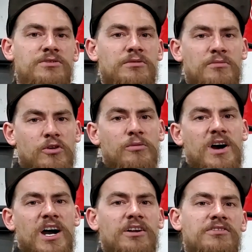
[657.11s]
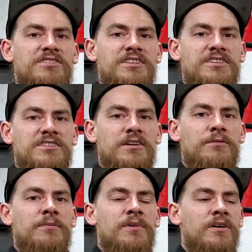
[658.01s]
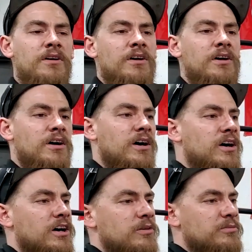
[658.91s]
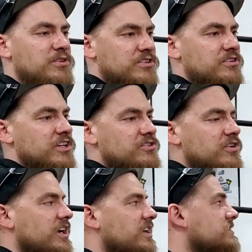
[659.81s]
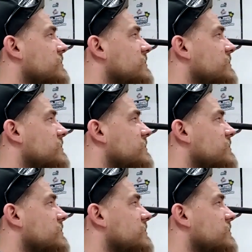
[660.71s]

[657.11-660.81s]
a more modern system using electronics.